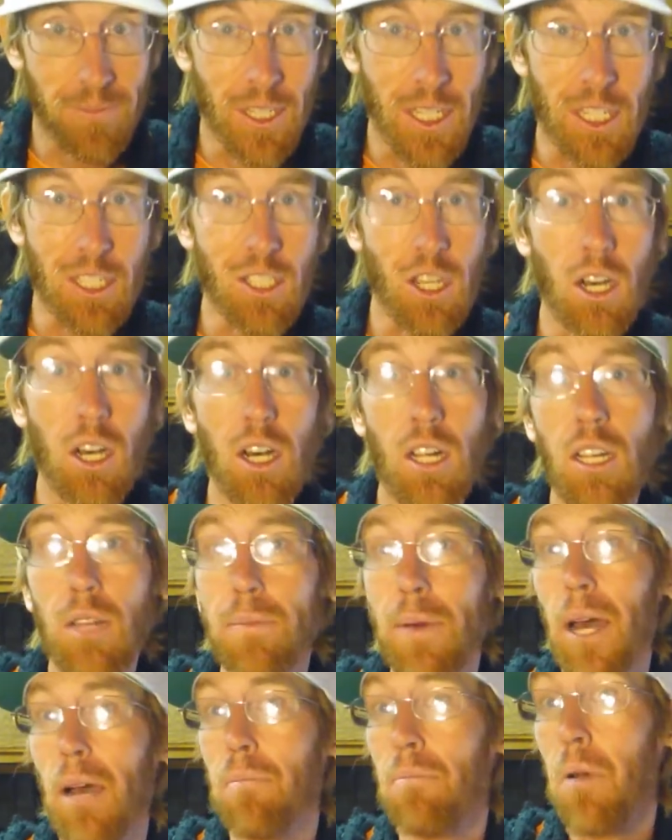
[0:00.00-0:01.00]
is all
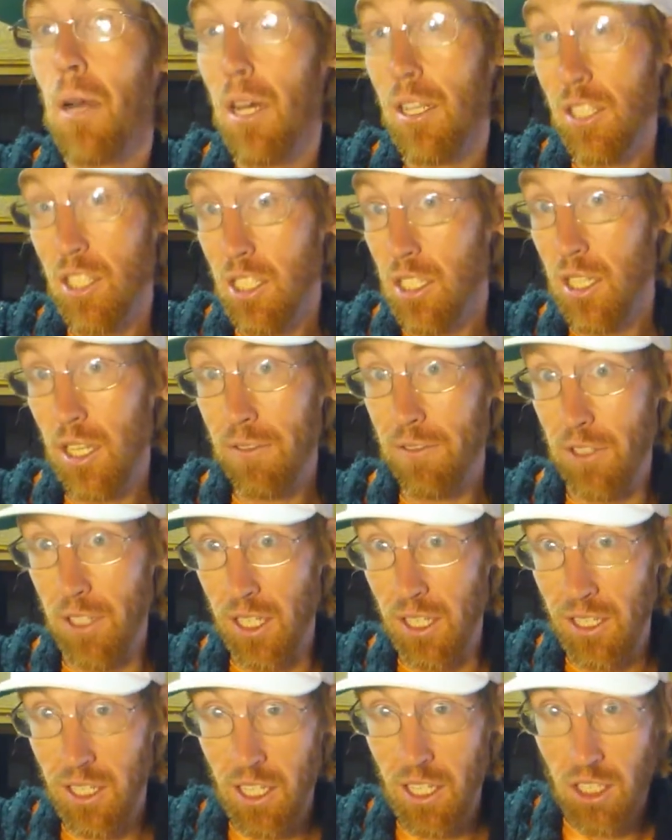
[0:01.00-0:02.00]
about positivity.
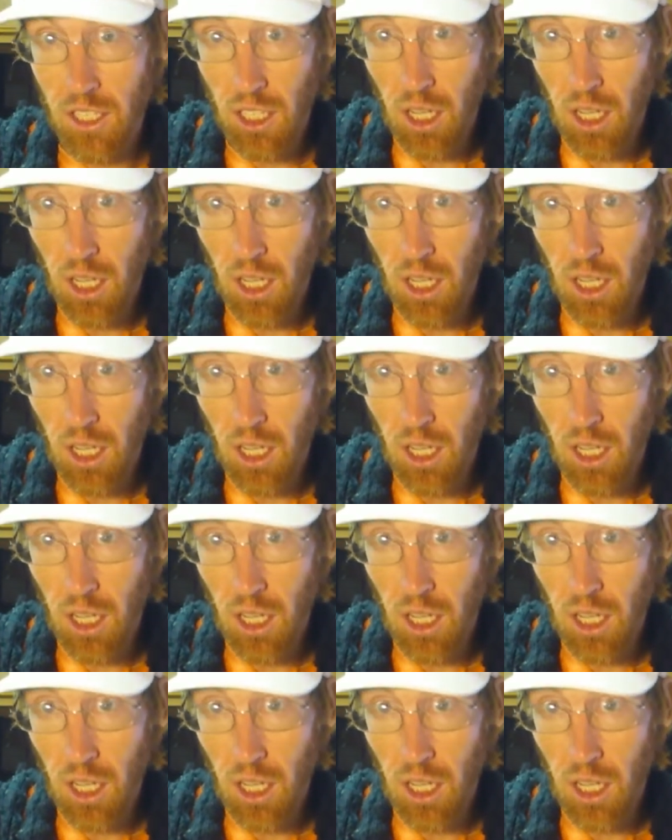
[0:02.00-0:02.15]
It's